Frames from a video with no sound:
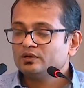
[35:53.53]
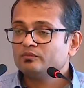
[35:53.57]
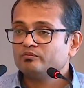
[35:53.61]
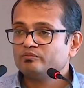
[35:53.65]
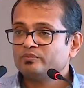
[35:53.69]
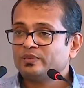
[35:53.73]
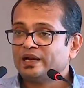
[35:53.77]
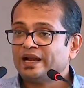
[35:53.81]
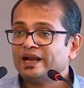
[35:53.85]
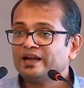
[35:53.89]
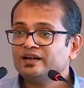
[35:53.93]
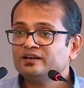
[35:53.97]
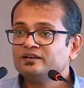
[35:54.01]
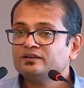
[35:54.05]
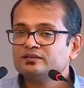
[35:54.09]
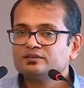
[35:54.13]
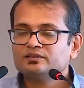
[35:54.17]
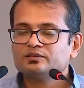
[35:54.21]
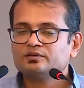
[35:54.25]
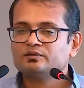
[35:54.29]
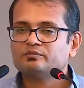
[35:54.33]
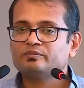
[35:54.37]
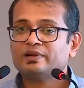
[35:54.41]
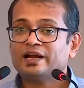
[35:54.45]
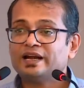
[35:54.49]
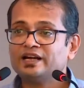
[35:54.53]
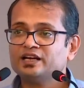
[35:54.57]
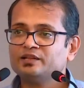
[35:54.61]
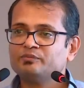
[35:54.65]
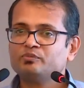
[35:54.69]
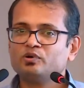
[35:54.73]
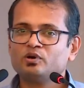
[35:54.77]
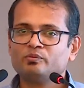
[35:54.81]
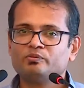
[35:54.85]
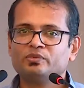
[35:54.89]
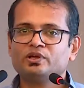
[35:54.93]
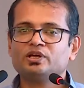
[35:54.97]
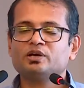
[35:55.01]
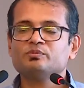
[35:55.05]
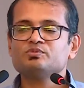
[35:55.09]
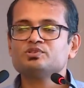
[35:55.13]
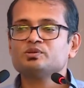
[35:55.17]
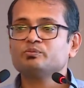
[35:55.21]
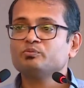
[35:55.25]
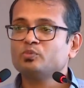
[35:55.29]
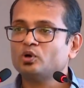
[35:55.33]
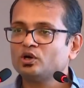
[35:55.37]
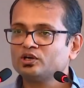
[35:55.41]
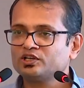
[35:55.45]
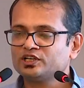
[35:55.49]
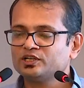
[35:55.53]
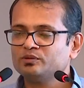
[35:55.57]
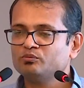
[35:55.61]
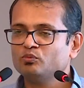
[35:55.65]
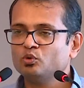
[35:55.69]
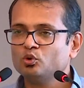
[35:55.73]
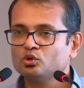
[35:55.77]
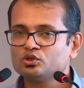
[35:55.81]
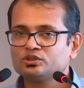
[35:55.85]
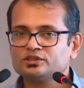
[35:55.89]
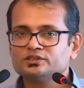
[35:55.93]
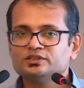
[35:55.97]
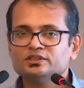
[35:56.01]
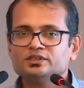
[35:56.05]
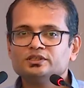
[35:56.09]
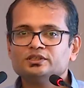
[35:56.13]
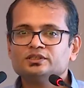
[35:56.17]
Brand becomes important moat.